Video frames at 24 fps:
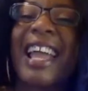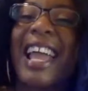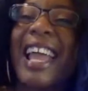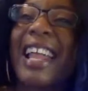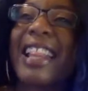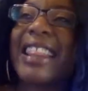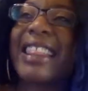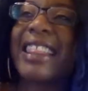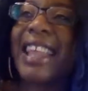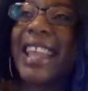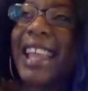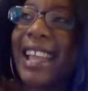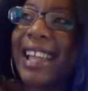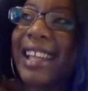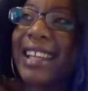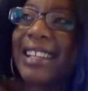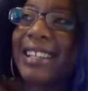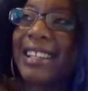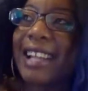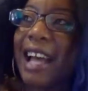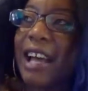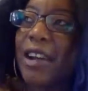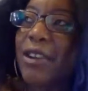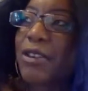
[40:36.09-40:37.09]
And
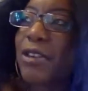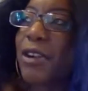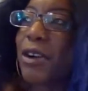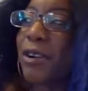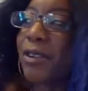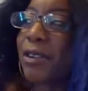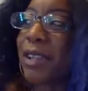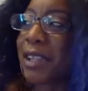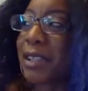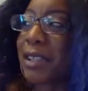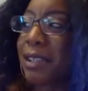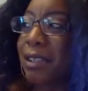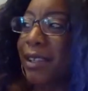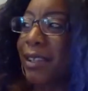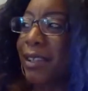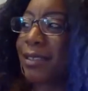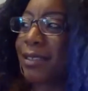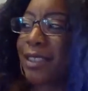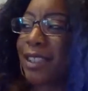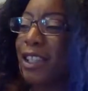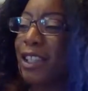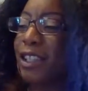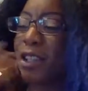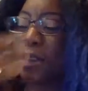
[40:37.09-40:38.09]
then I don't know,
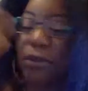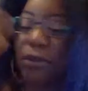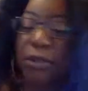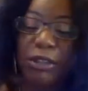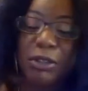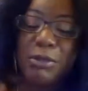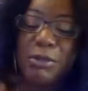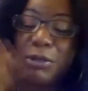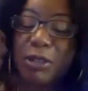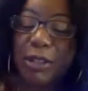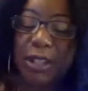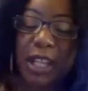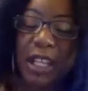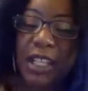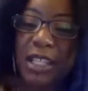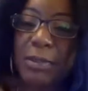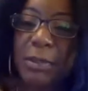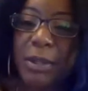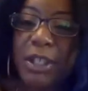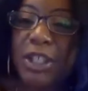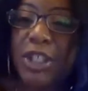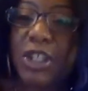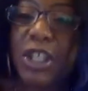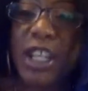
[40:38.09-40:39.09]
like your
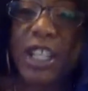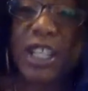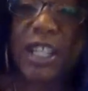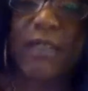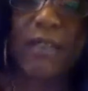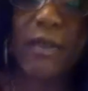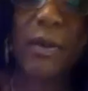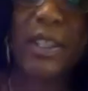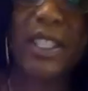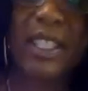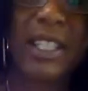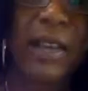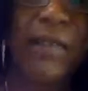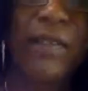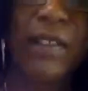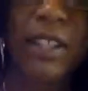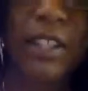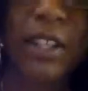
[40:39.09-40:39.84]
taste buds change every 7